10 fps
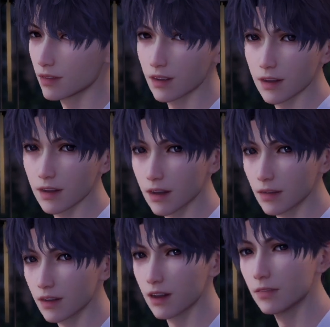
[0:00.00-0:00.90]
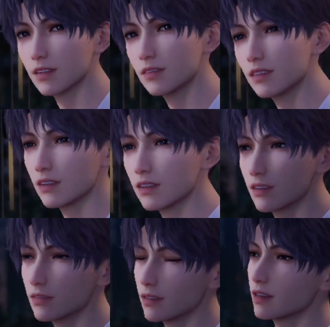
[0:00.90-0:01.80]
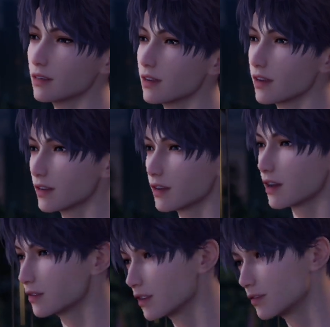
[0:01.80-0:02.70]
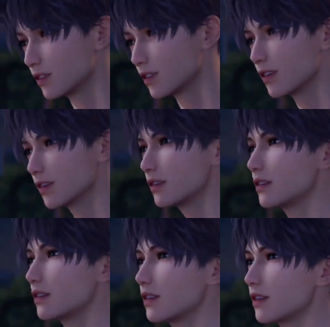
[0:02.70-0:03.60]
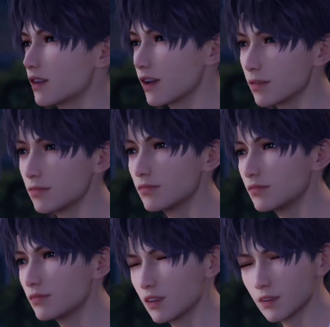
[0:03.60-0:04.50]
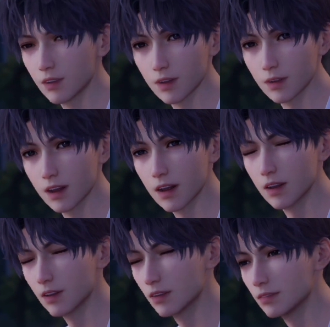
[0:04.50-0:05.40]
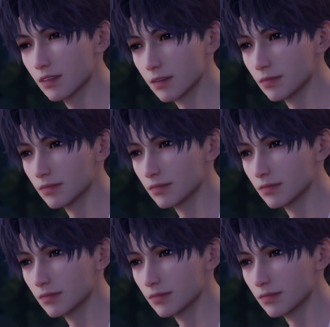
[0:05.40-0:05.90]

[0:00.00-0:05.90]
But then, he found the surface to be as equally boring as the sea, so he went back home.